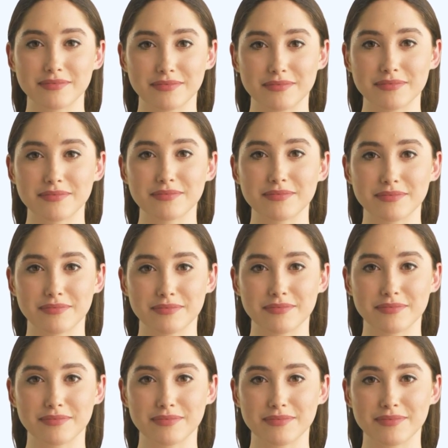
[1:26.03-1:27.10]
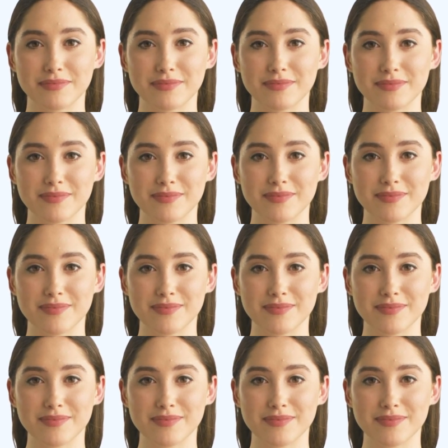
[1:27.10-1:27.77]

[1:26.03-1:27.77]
Nothing is said.